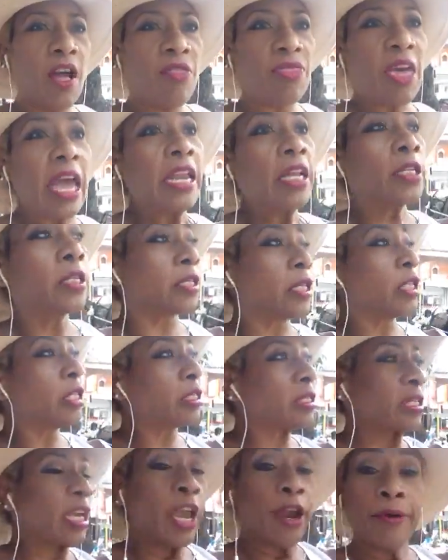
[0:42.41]
That is the
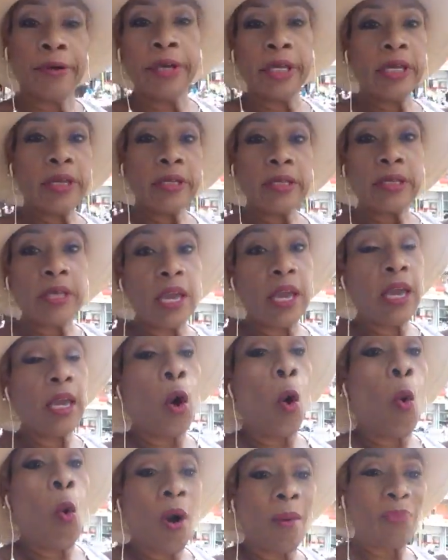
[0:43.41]
scariest
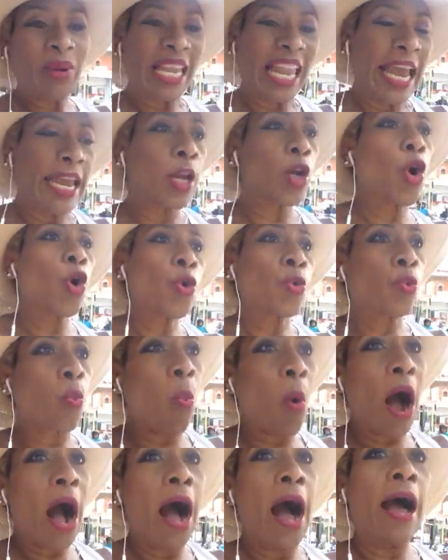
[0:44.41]
thing on planet Earth.
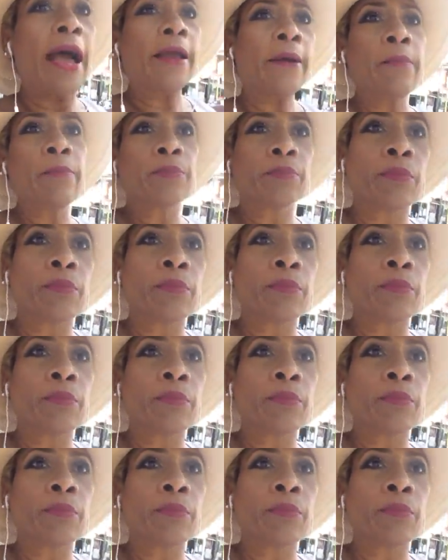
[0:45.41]
Why?